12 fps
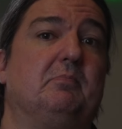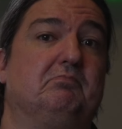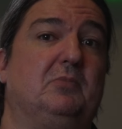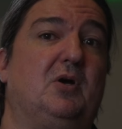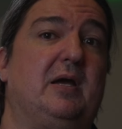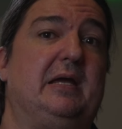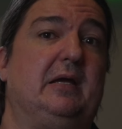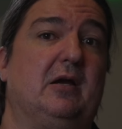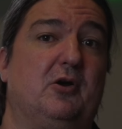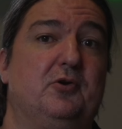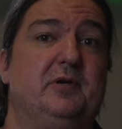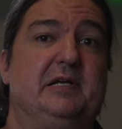my
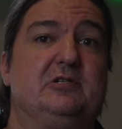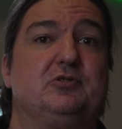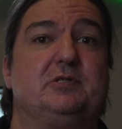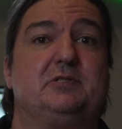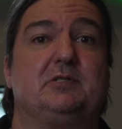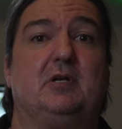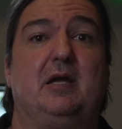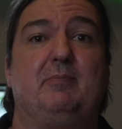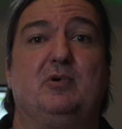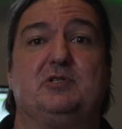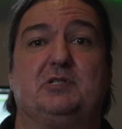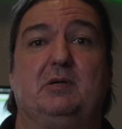own interests lie
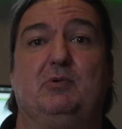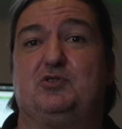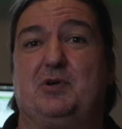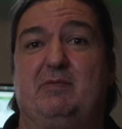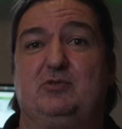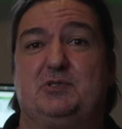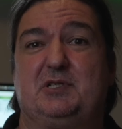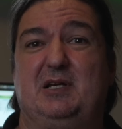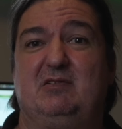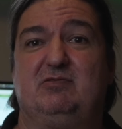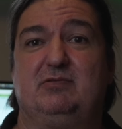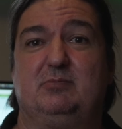mostly with travel
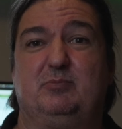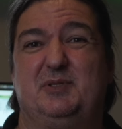stuff,